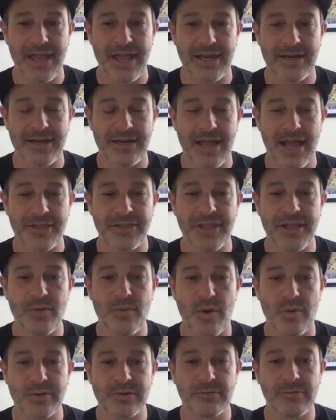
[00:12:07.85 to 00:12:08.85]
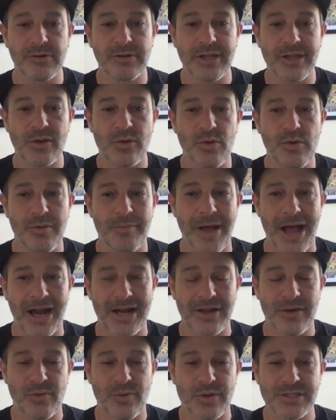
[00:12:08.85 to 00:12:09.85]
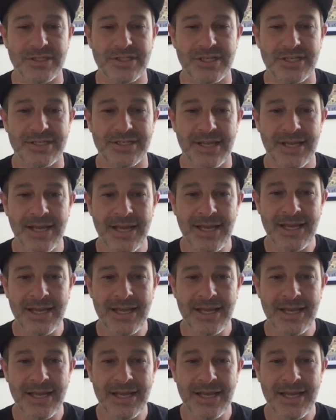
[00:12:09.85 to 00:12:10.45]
And I think what was really cool about it was just